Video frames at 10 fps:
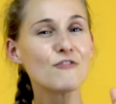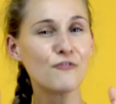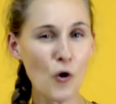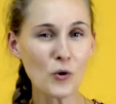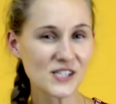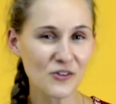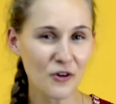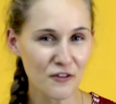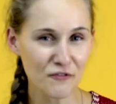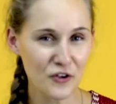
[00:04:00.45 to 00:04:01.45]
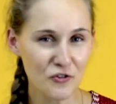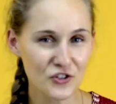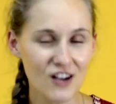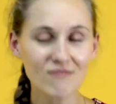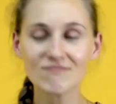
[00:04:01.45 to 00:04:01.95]
focusing on the
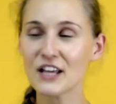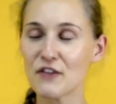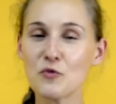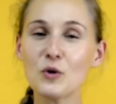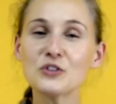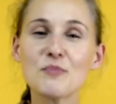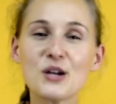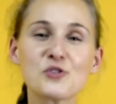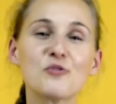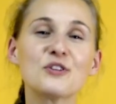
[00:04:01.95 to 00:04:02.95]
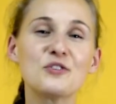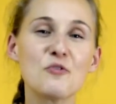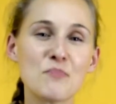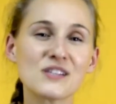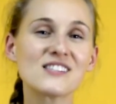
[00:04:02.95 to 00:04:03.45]
future, if you want to make sure that your
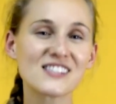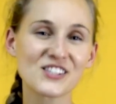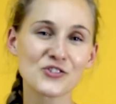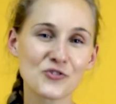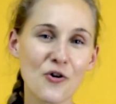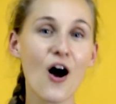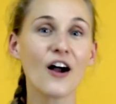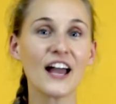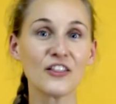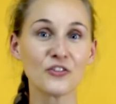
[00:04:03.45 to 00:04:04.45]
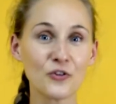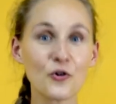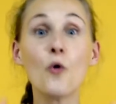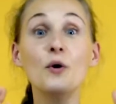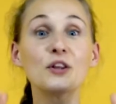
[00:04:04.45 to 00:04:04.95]
business is strong and
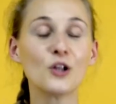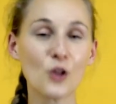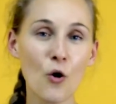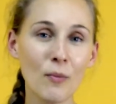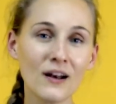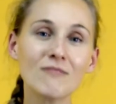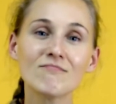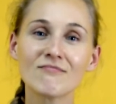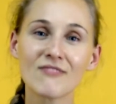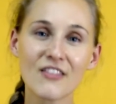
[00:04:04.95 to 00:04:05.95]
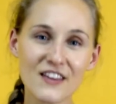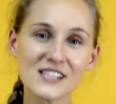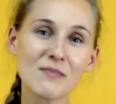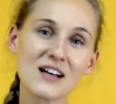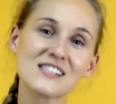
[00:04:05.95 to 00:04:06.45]
going globally, this
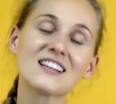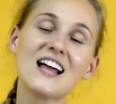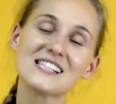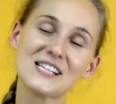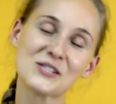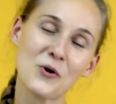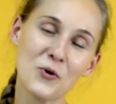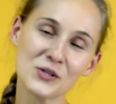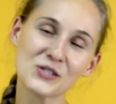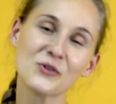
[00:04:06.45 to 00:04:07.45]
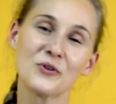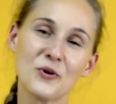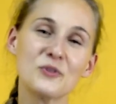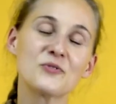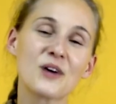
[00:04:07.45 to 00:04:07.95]
masterclass is also
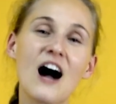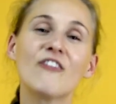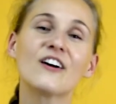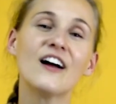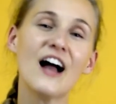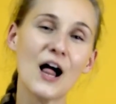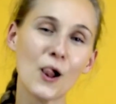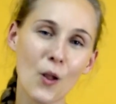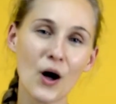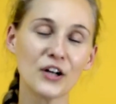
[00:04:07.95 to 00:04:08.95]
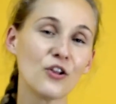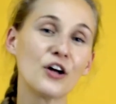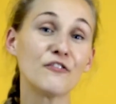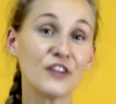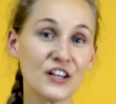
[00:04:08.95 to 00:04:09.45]
going to cover a lot
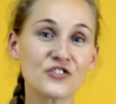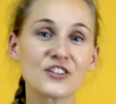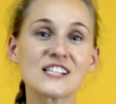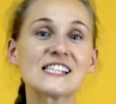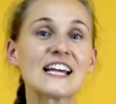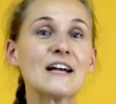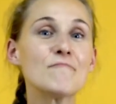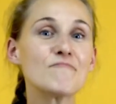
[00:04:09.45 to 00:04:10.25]
of interesting